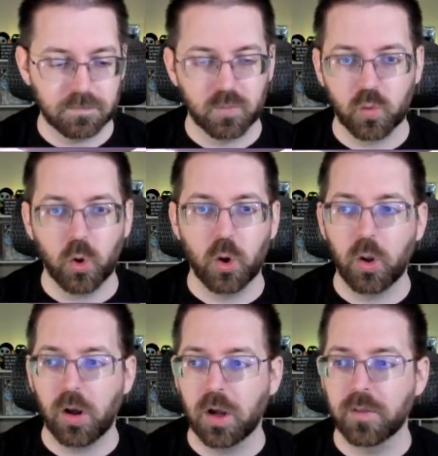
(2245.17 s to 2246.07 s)
roll
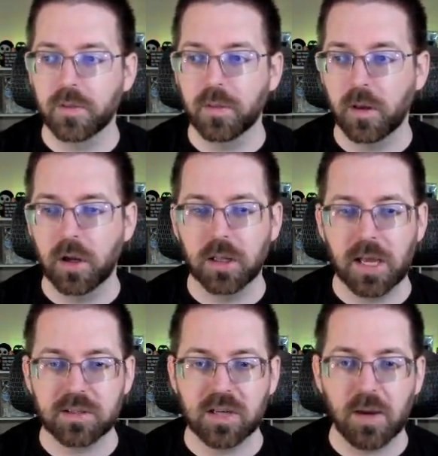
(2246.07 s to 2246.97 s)
on...
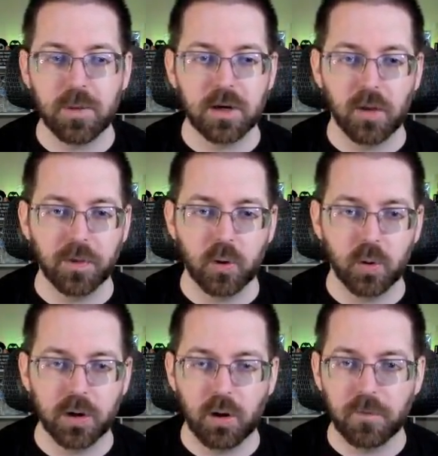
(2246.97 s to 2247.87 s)
last diamond on the
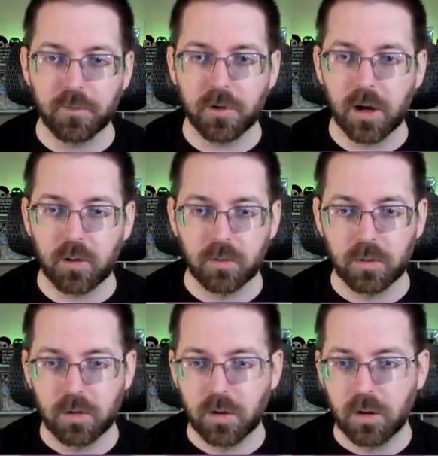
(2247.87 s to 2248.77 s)
courtyard for now.
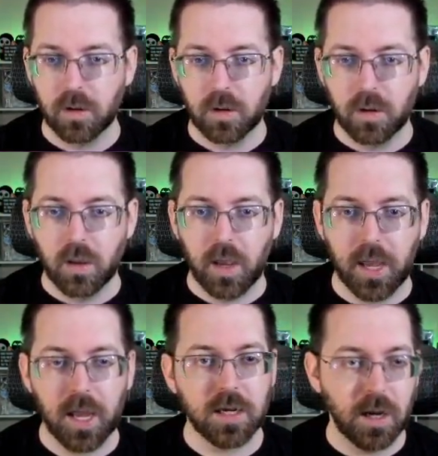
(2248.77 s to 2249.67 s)

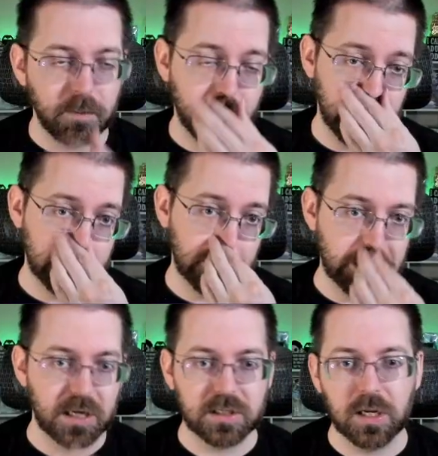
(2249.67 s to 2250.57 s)
And, yep, there is a
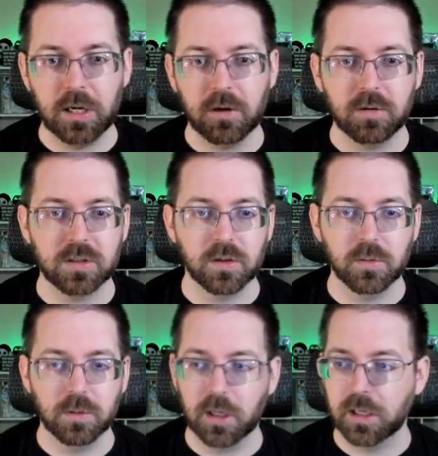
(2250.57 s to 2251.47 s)
chest in here, so
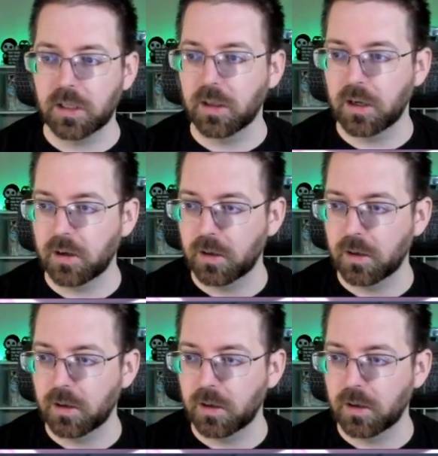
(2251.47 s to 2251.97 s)
lucky there.